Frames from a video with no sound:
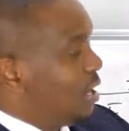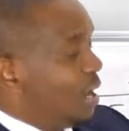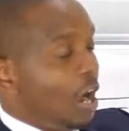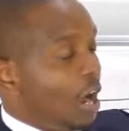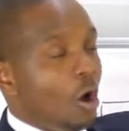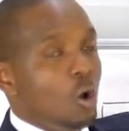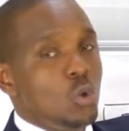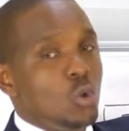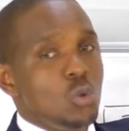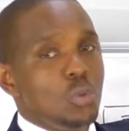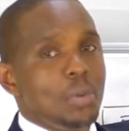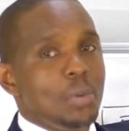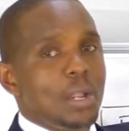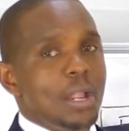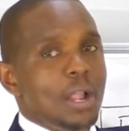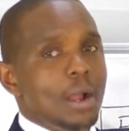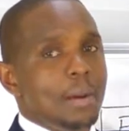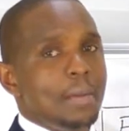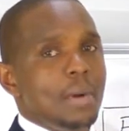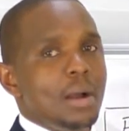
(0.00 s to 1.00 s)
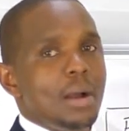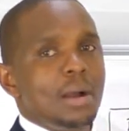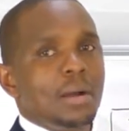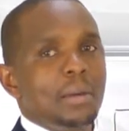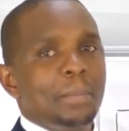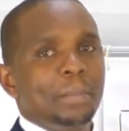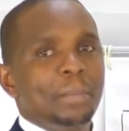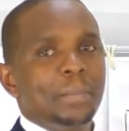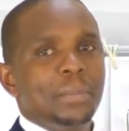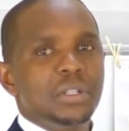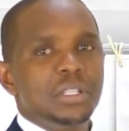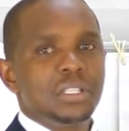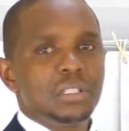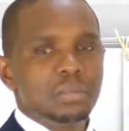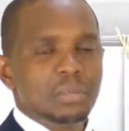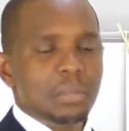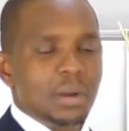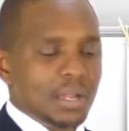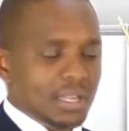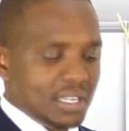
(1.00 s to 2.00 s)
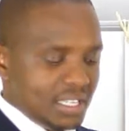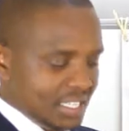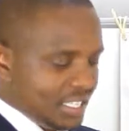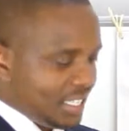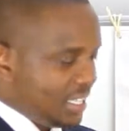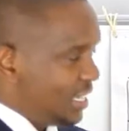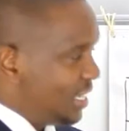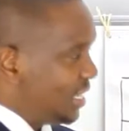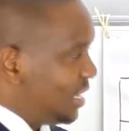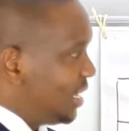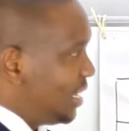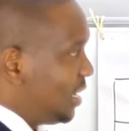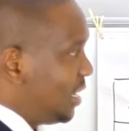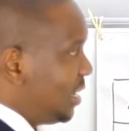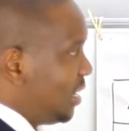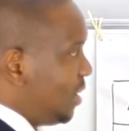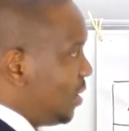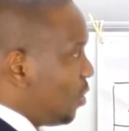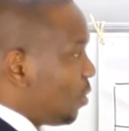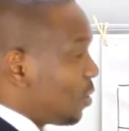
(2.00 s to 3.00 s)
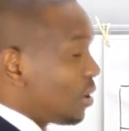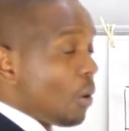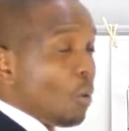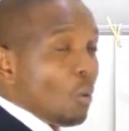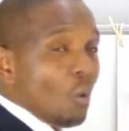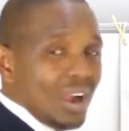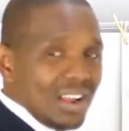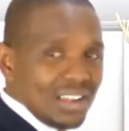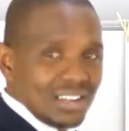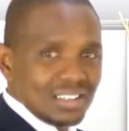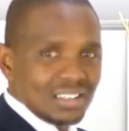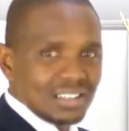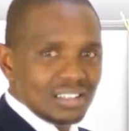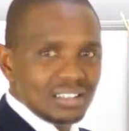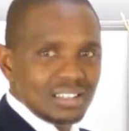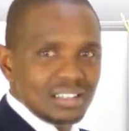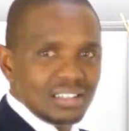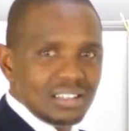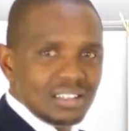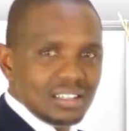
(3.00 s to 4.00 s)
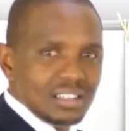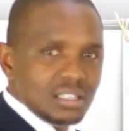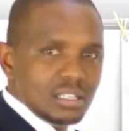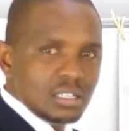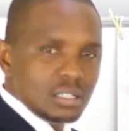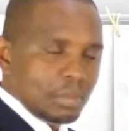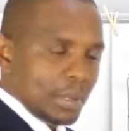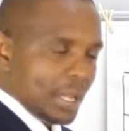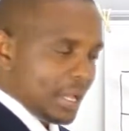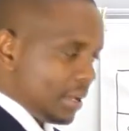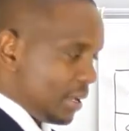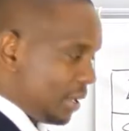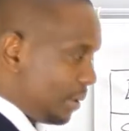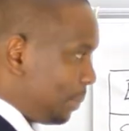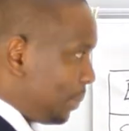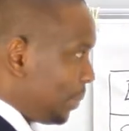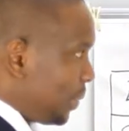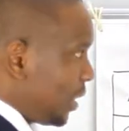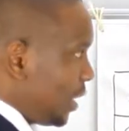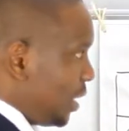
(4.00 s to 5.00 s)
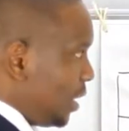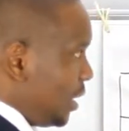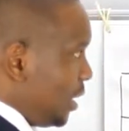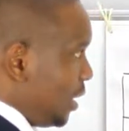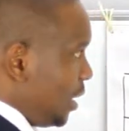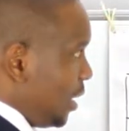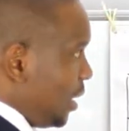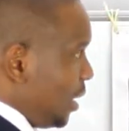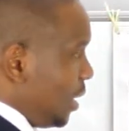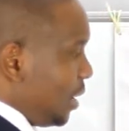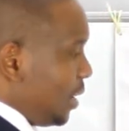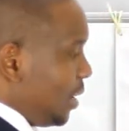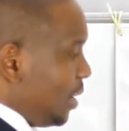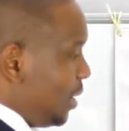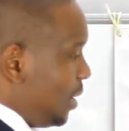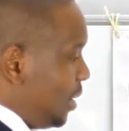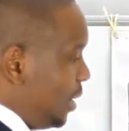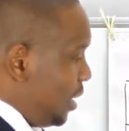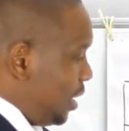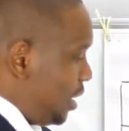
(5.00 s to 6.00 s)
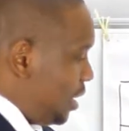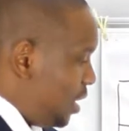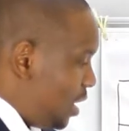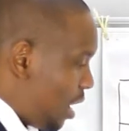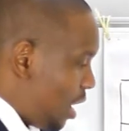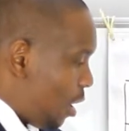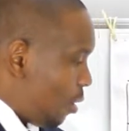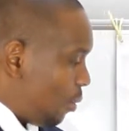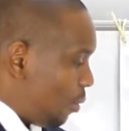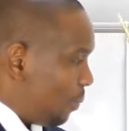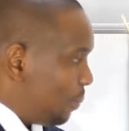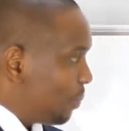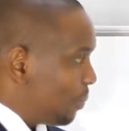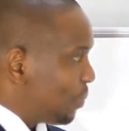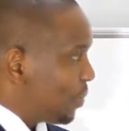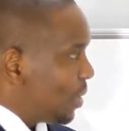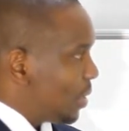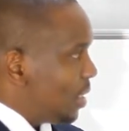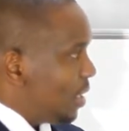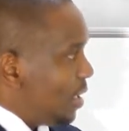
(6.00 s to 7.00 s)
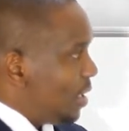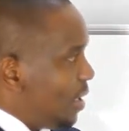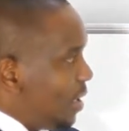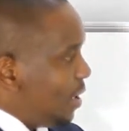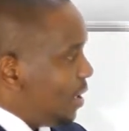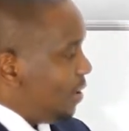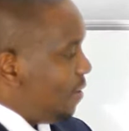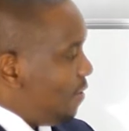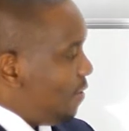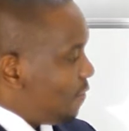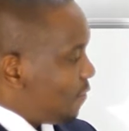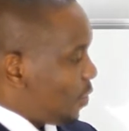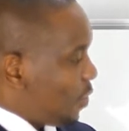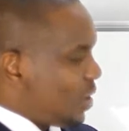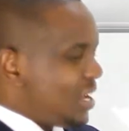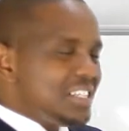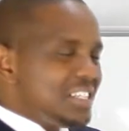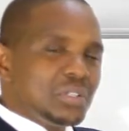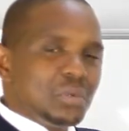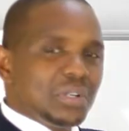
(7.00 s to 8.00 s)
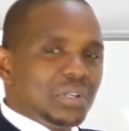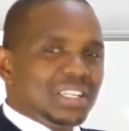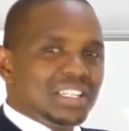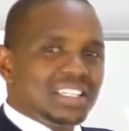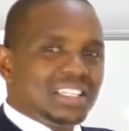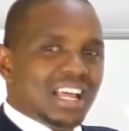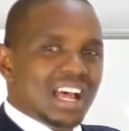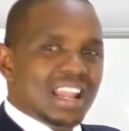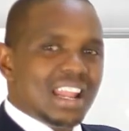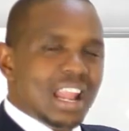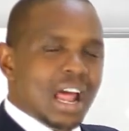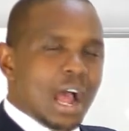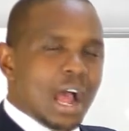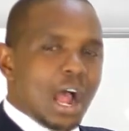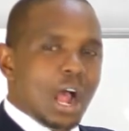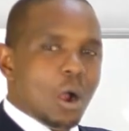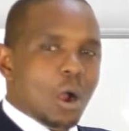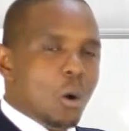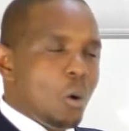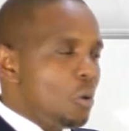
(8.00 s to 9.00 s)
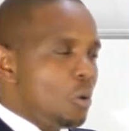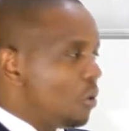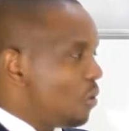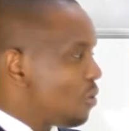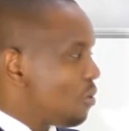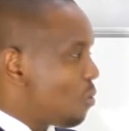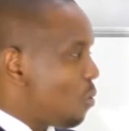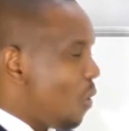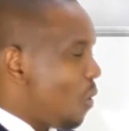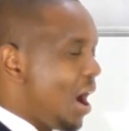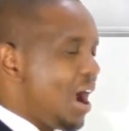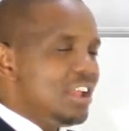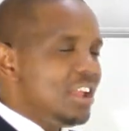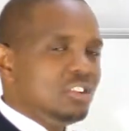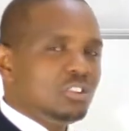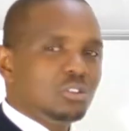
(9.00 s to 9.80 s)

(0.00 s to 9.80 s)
how you become a smart or a wise spender. Now, for us to understand how or why